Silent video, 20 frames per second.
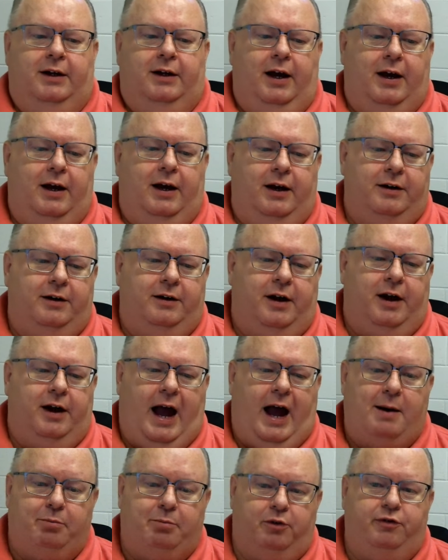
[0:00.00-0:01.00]
and
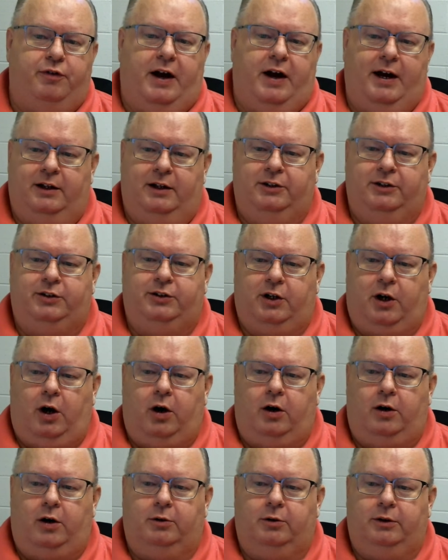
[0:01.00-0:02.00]
Apple fans
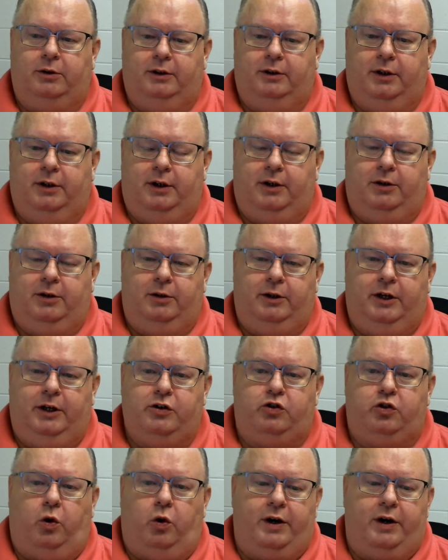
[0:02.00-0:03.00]
are
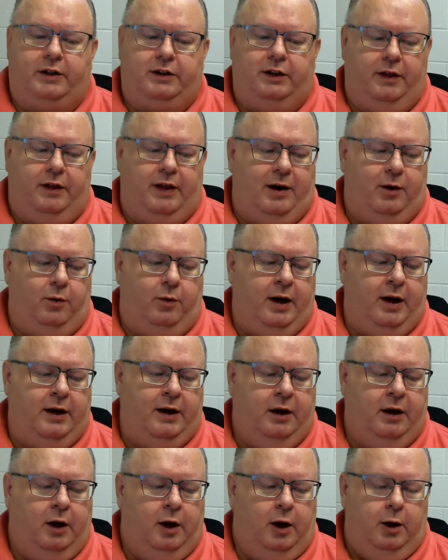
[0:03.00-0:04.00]
historically that way.
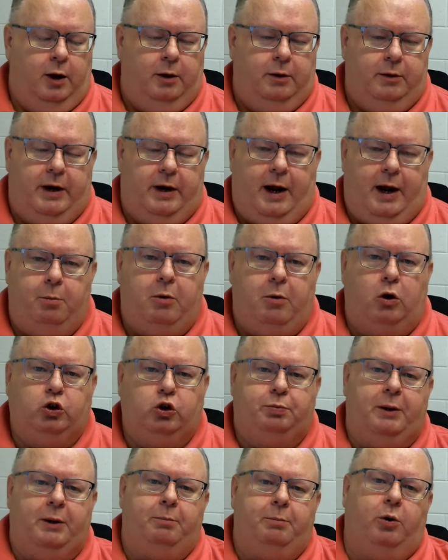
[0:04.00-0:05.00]
Now, most
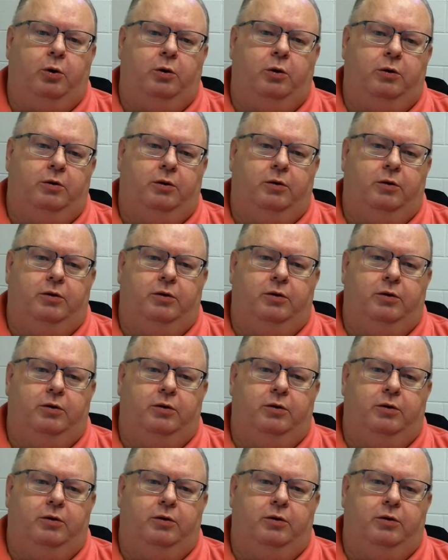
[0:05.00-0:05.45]
people,